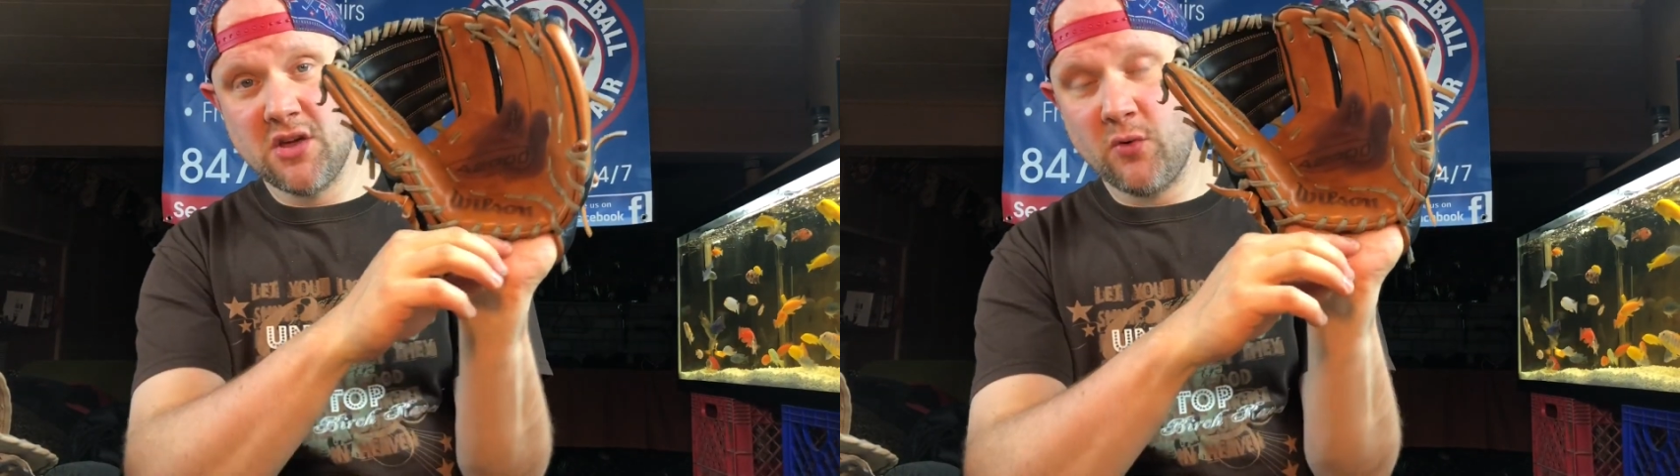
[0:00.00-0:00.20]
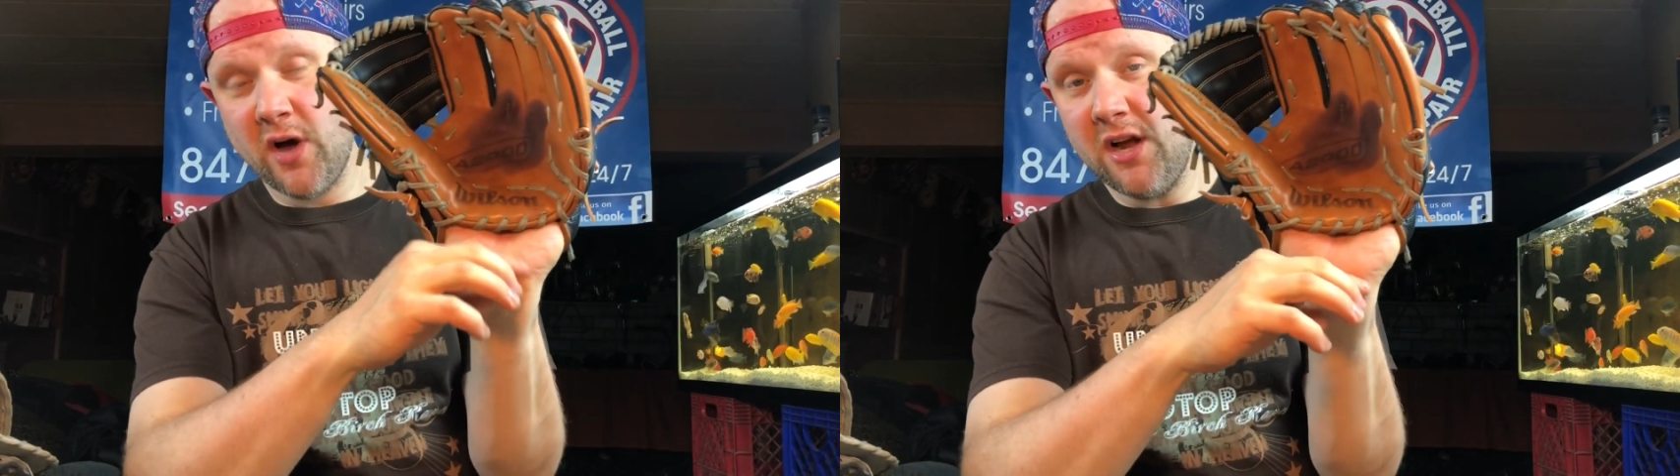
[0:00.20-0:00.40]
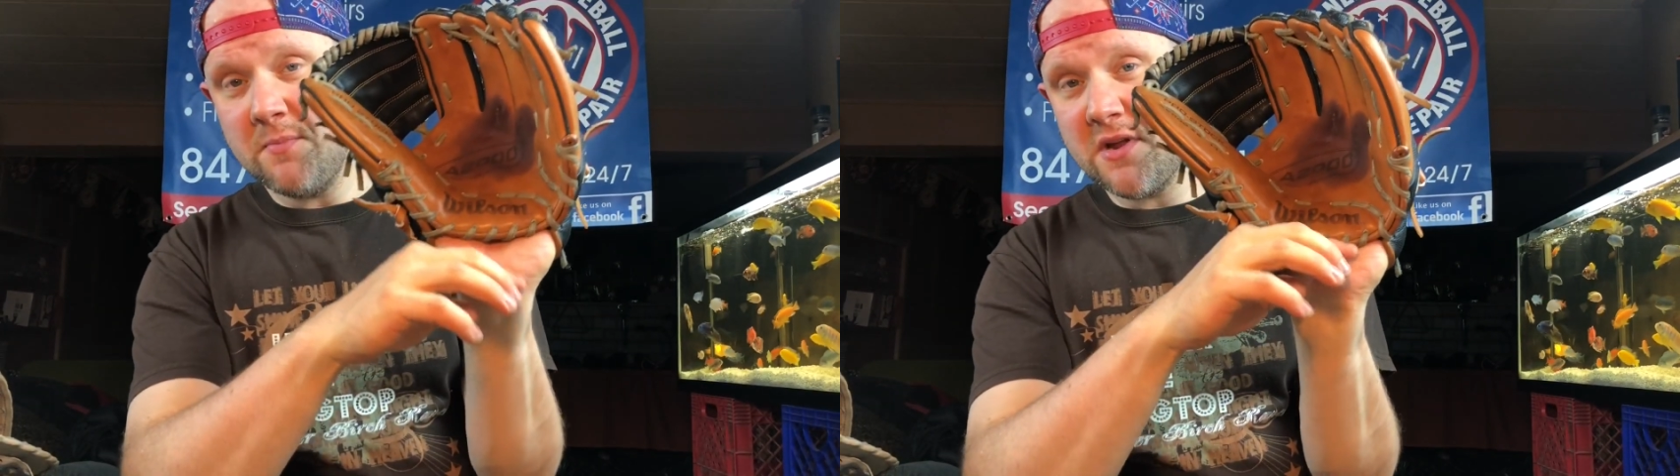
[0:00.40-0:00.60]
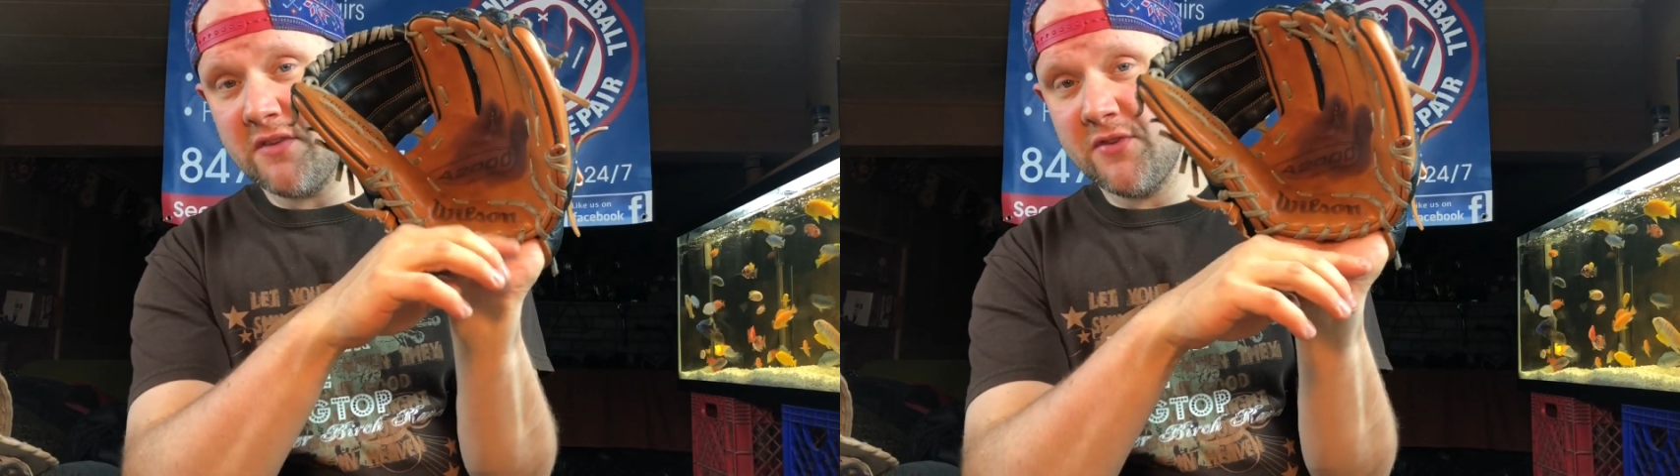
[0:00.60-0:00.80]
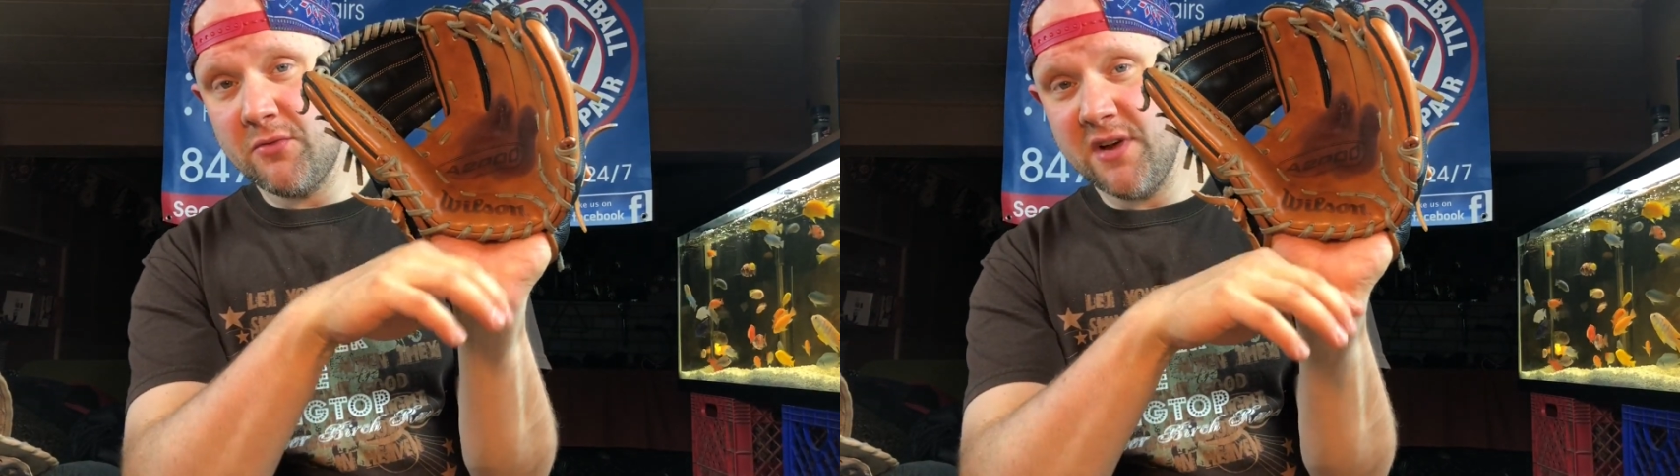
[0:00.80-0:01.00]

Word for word: quite a bit of your